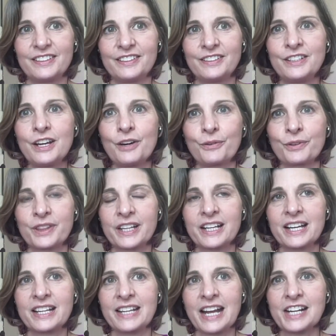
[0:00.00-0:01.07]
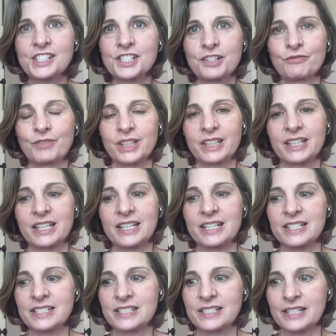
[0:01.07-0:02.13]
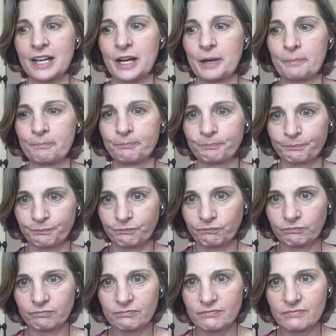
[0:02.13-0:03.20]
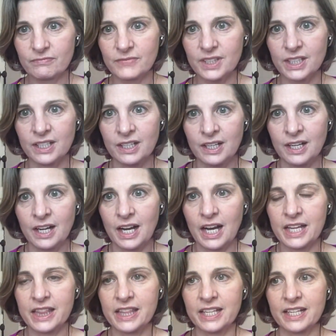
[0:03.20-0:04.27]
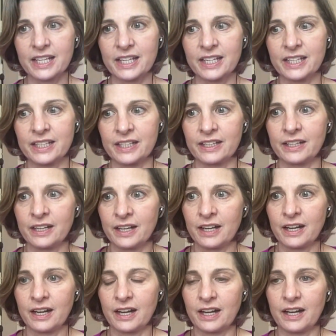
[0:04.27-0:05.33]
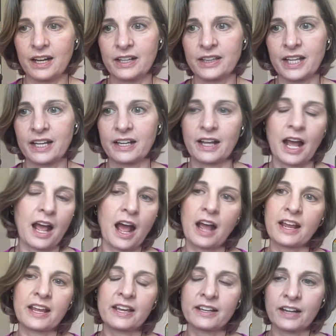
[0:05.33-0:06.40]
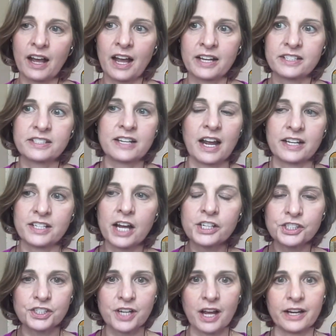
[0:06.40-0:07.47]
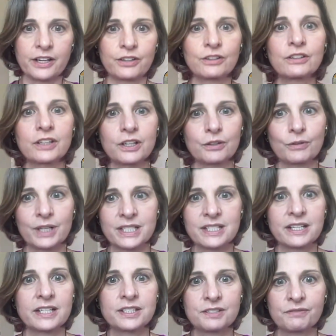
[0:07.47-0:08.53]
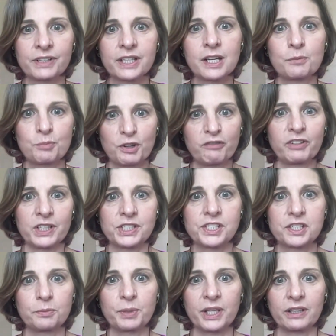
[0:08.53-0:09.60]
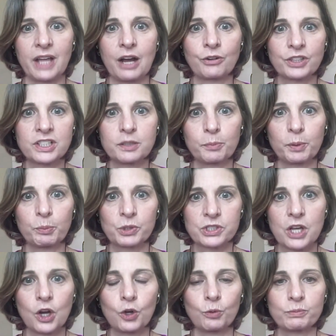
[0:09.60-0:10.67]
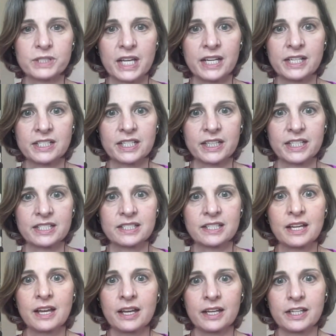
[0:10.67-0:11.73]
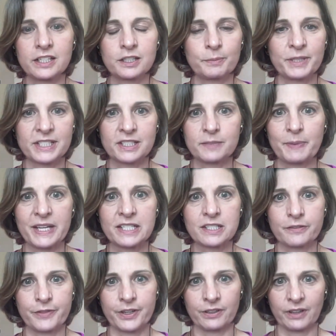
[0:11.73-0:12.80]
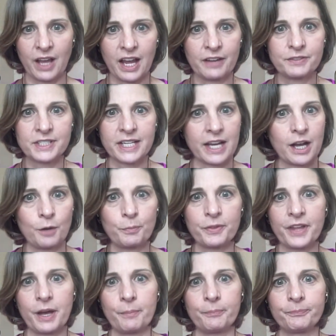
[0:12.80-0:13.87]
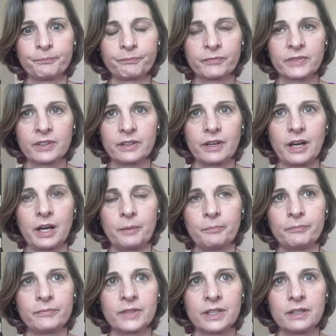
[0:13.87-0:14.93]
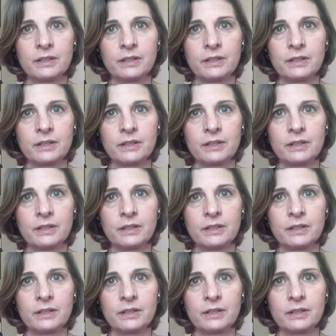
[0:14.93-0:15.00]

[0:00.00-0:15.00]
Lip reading: no, the connection really is, I think, in that I touched on it earlier when I said it's really a privilege to be allowed into people's homes and into this intimate space of their lives to help them um,